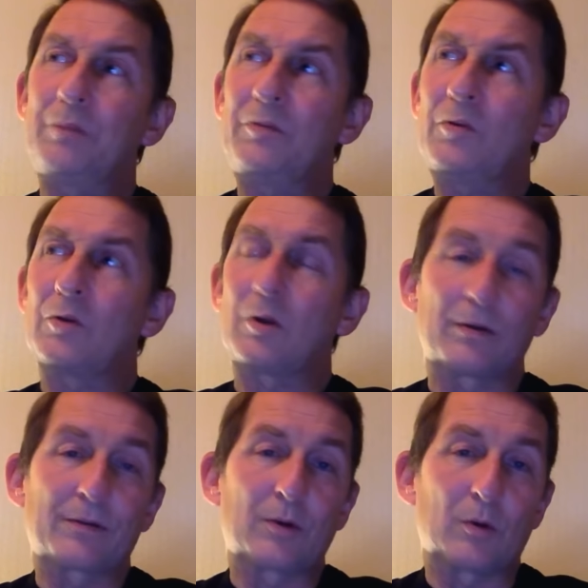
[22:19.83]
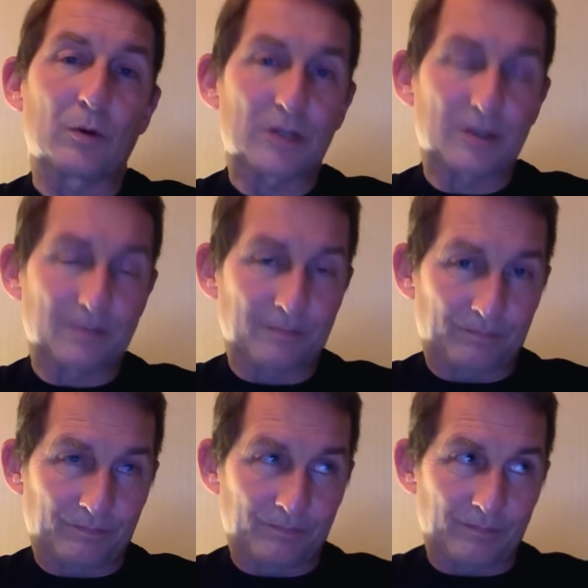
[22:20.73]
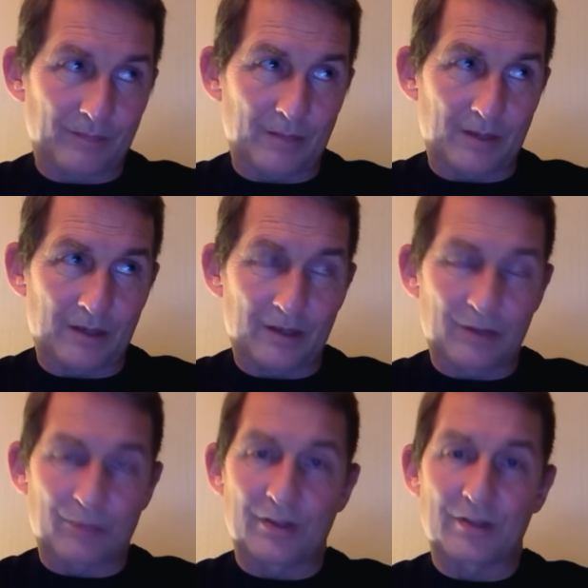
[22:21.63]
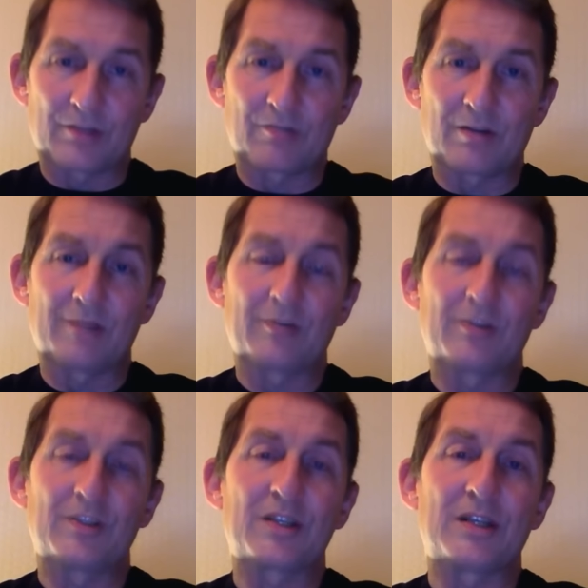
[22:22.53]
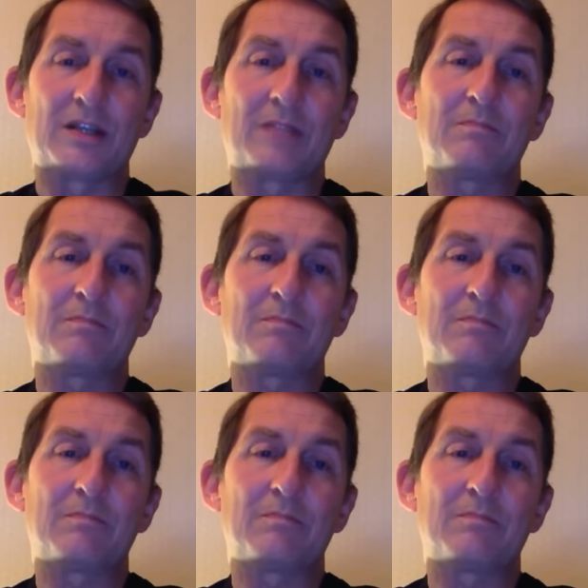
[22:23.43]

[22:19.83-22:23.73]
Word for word: Before long, of course, my other brothers arrived on the scene,